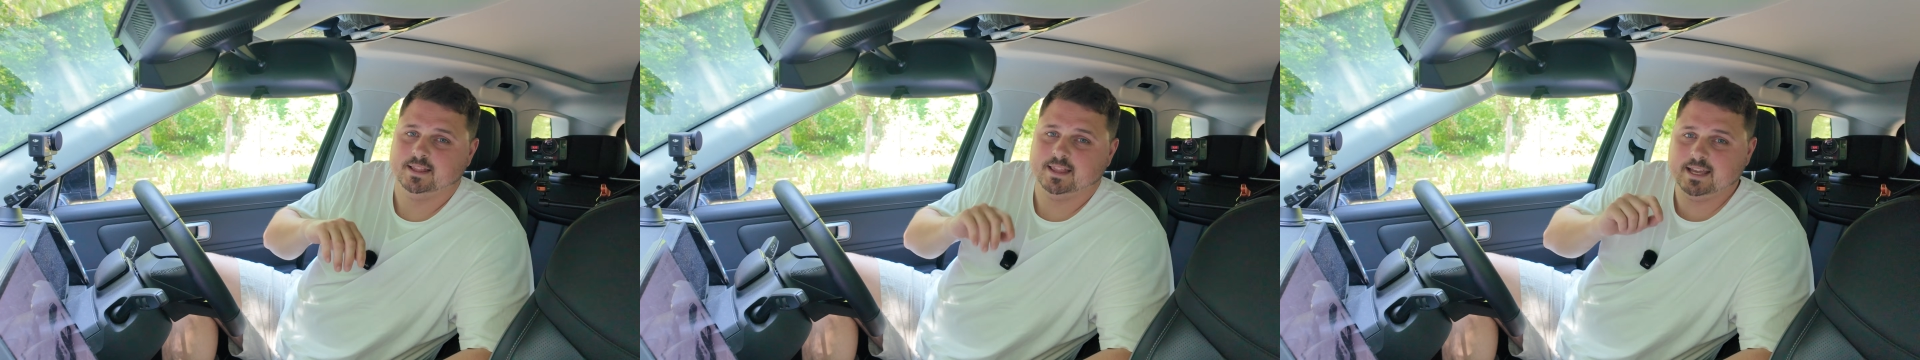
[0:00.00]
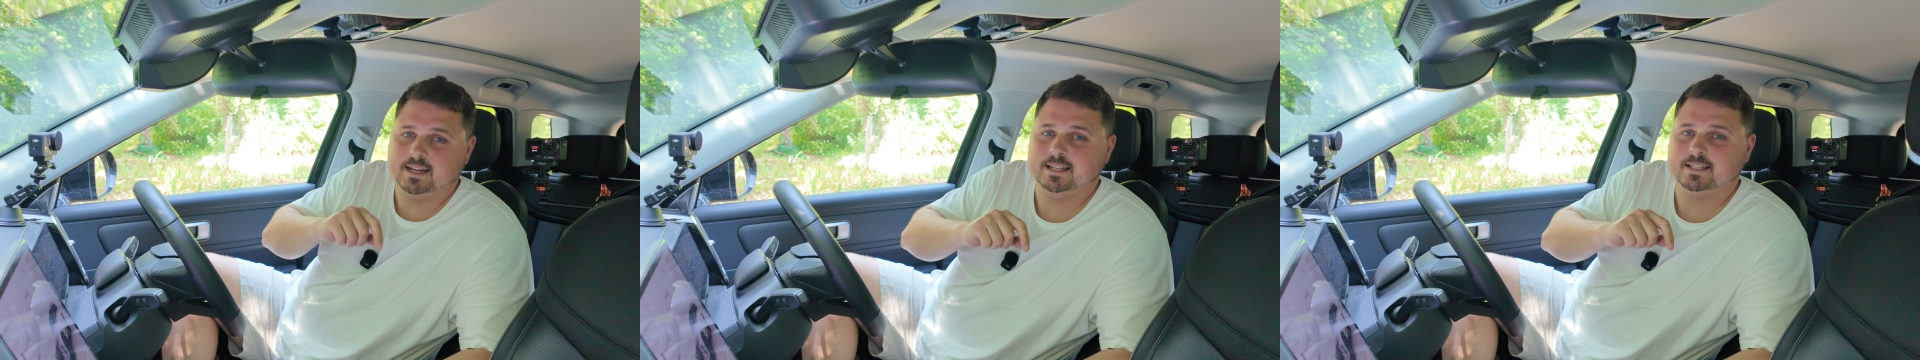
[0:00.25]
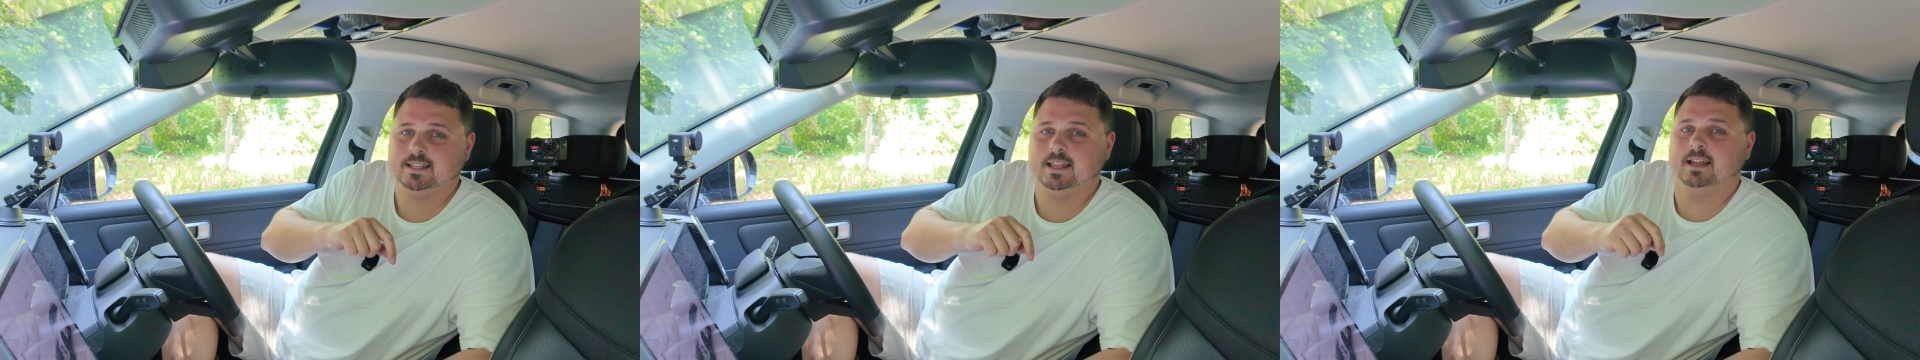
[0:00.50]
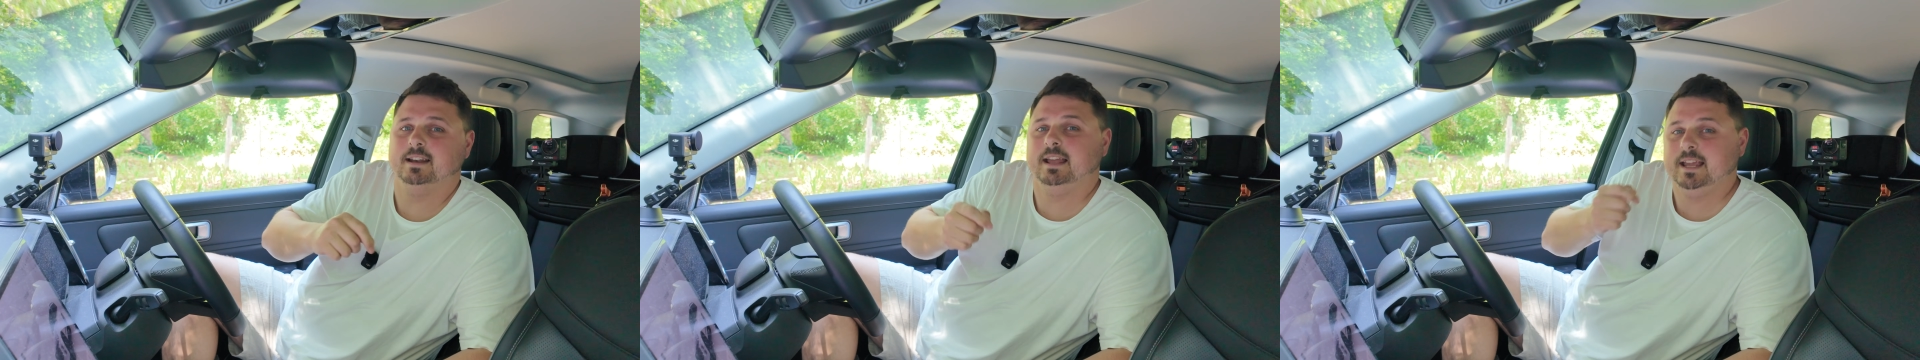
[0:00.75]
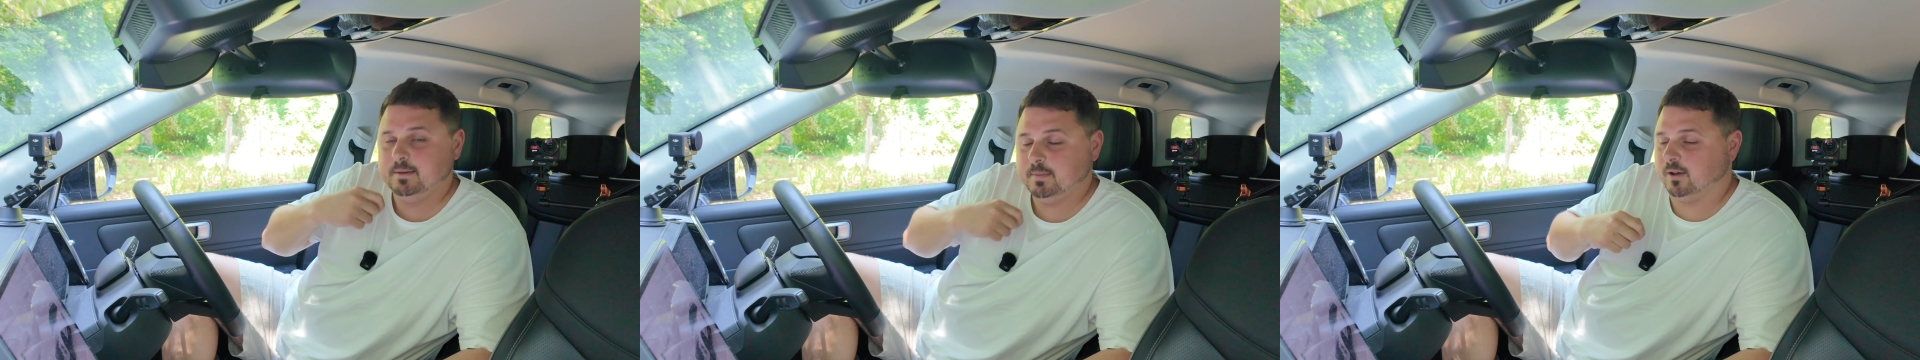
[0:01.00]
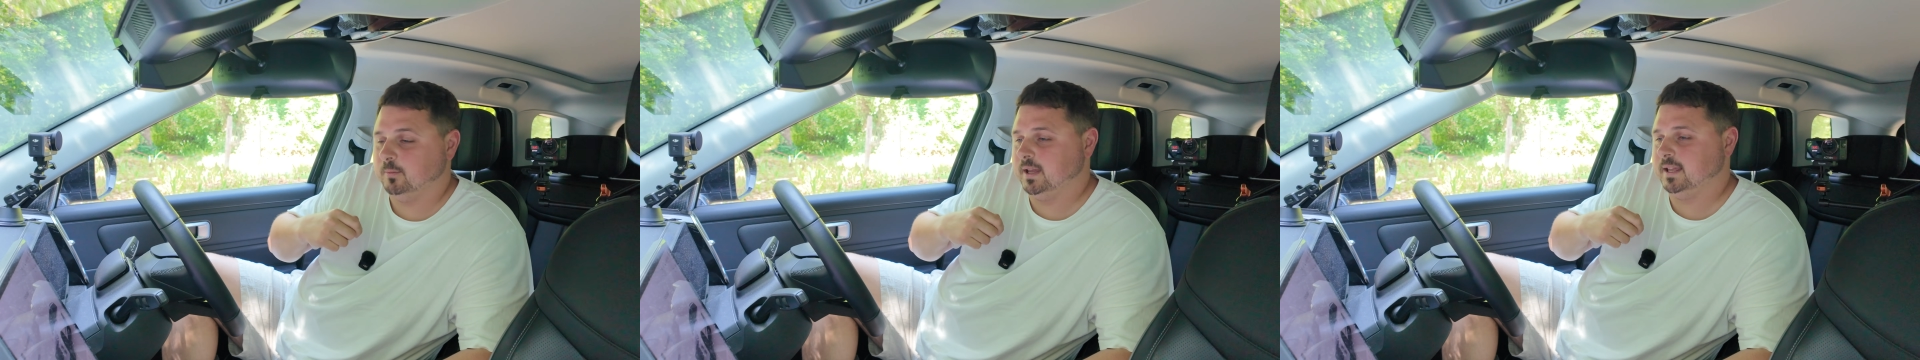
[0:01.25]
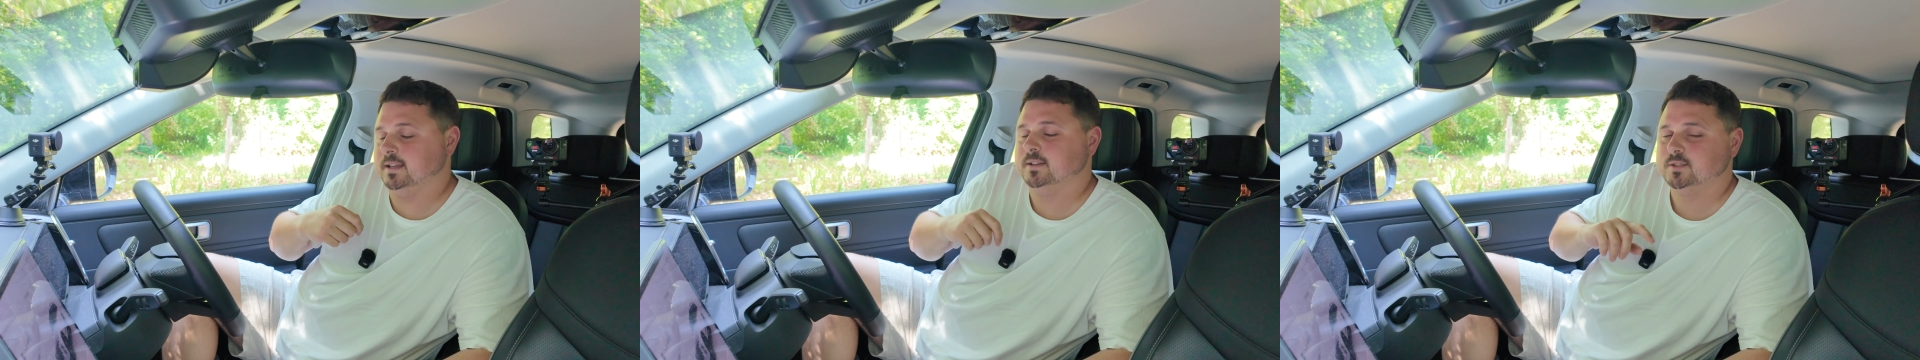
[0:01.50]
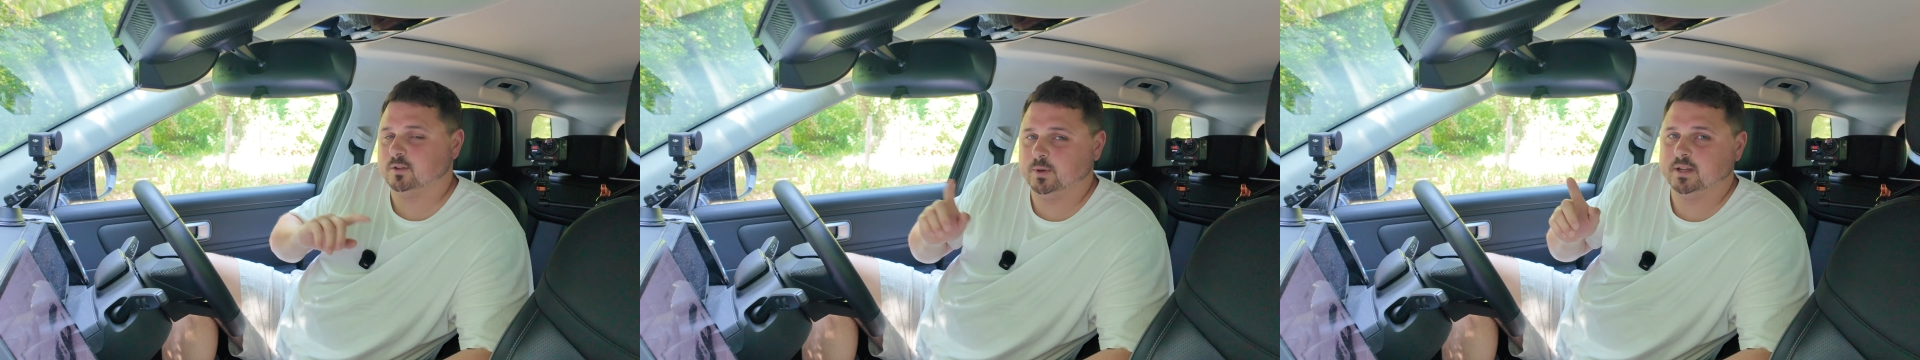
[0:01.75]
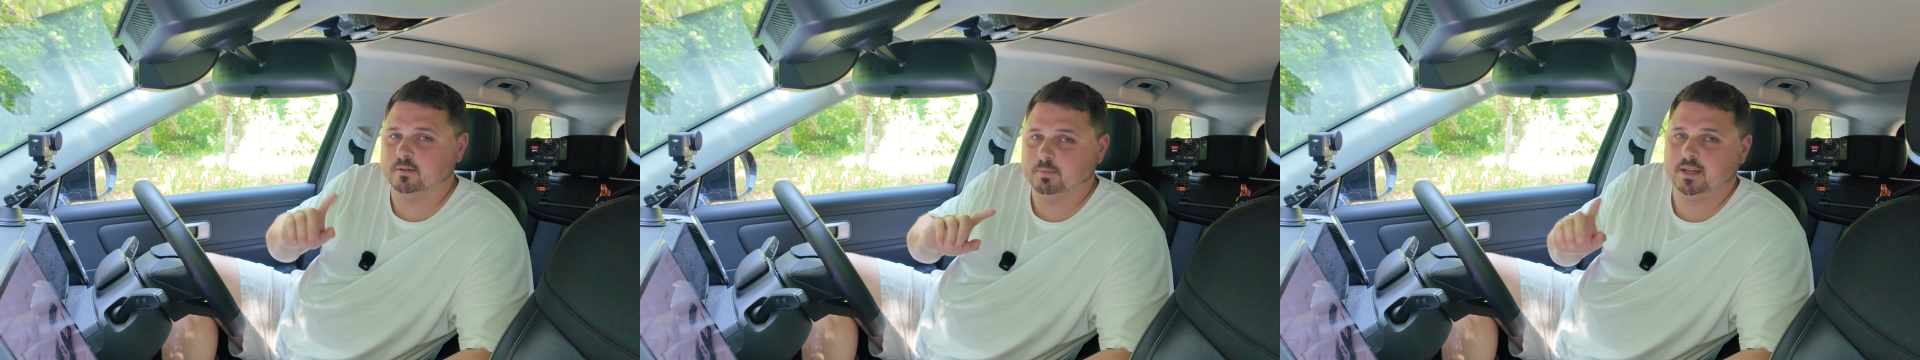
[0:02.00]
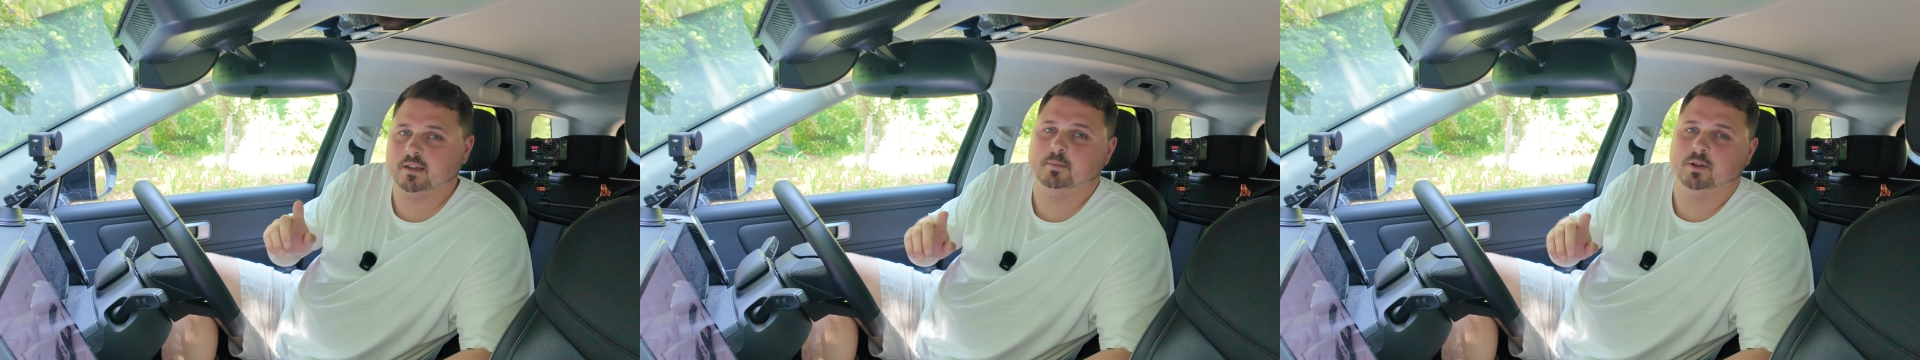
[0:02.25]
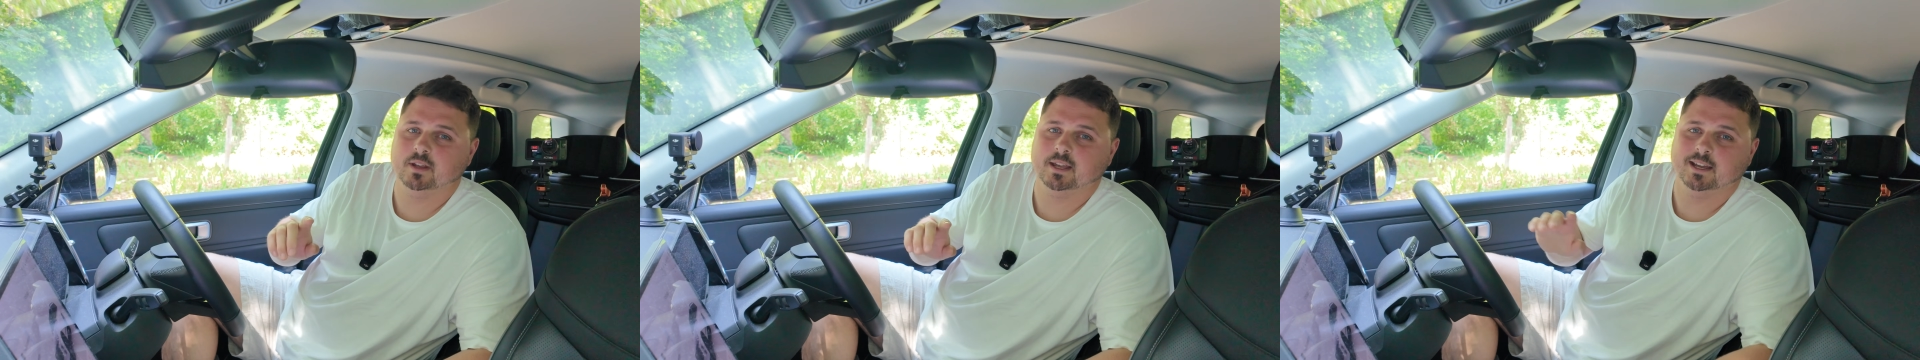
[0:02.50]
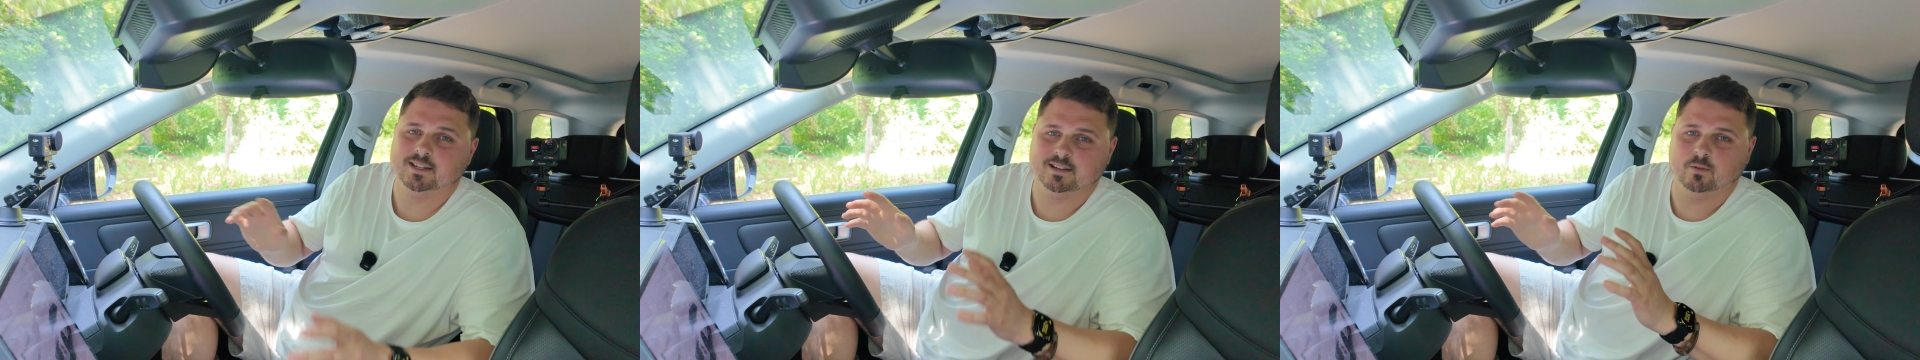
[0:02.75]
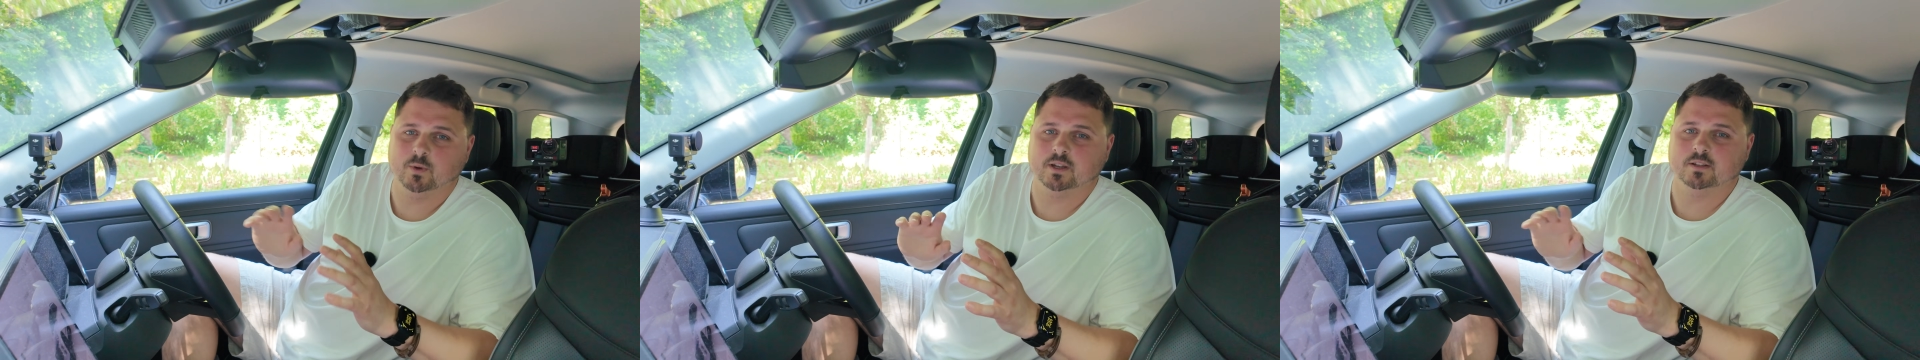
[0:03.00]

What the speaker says: They need to then email me so we can be in communication and we